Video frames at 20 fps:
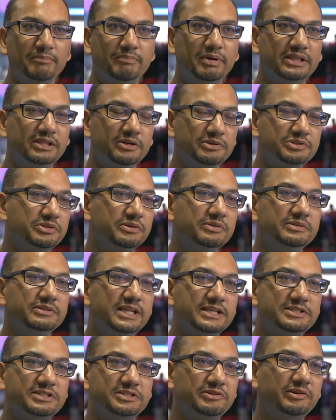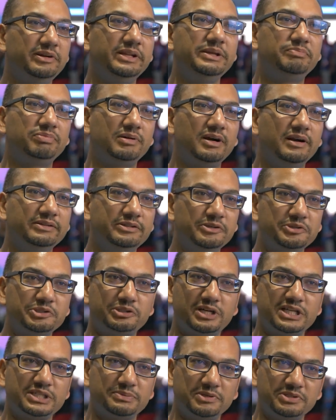but those
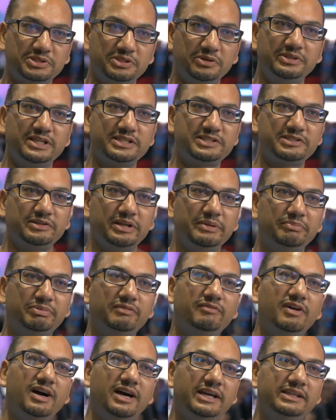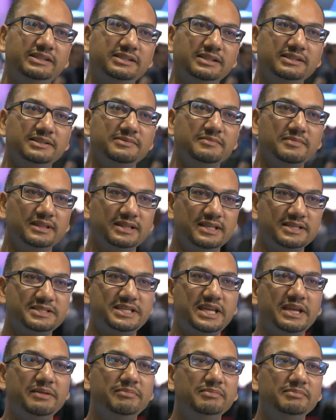transports don't necessarily provide the
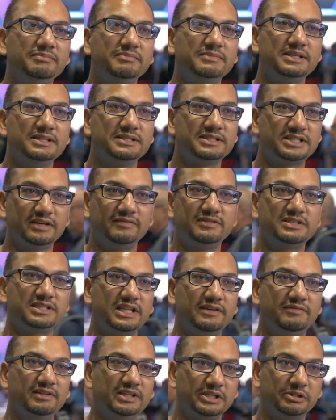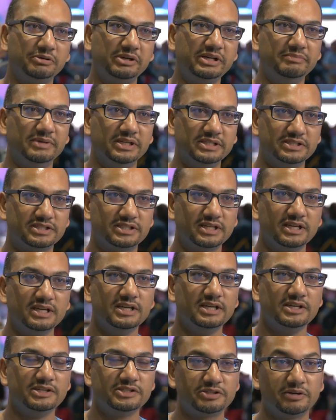same service level agreements.
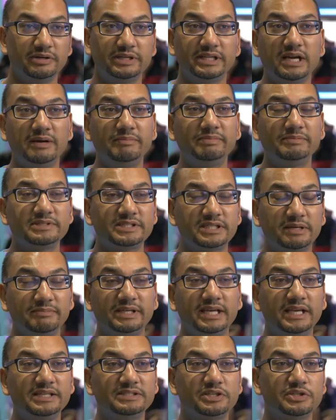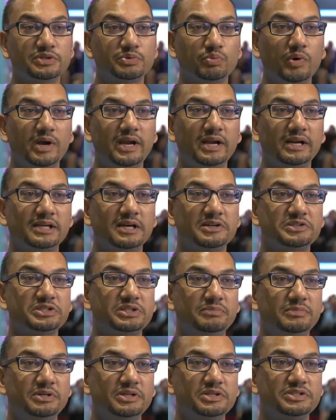So in some cases where
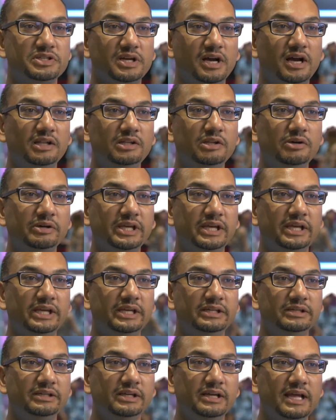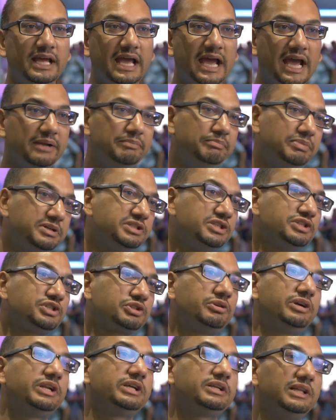customers are looking at business
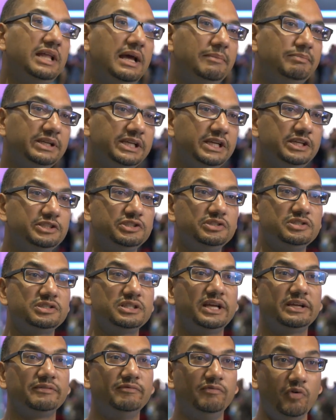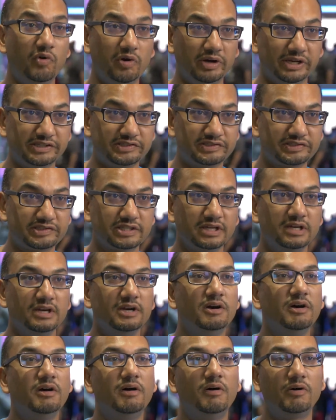critical applications like voice
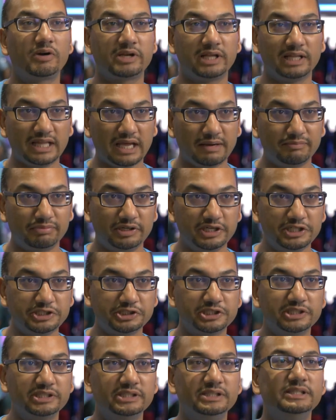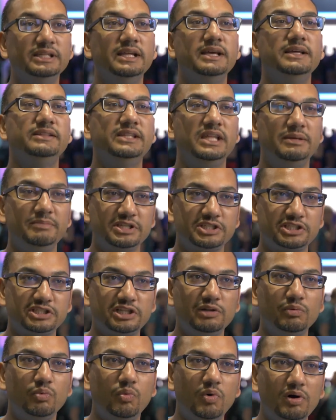or collaboration, they may
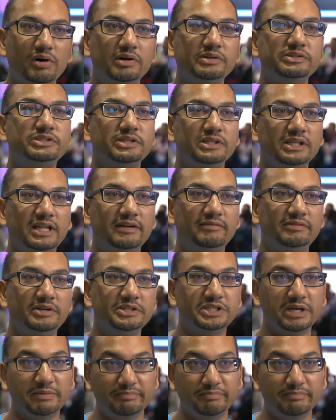still want to leverage